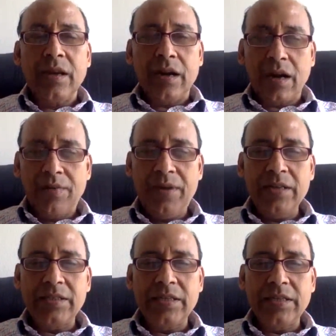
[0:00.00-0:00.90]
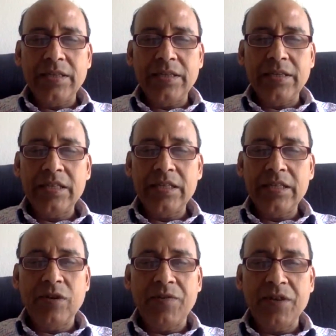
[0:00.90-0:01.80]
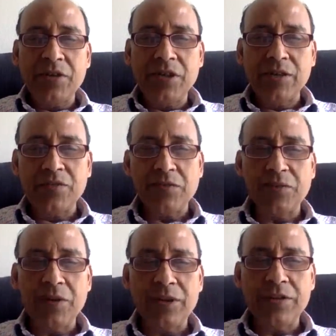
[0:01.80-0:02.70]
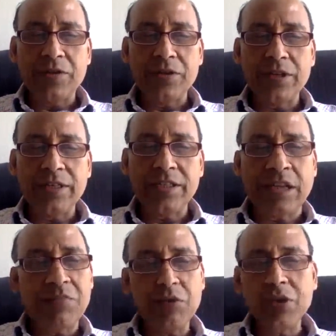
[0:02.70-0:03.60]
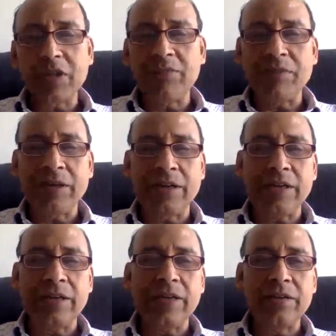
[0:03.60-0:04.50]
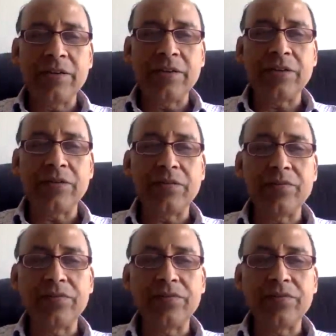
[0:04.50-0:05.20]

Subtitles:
obviously each mole of H2SO4 dissociates almost completely to give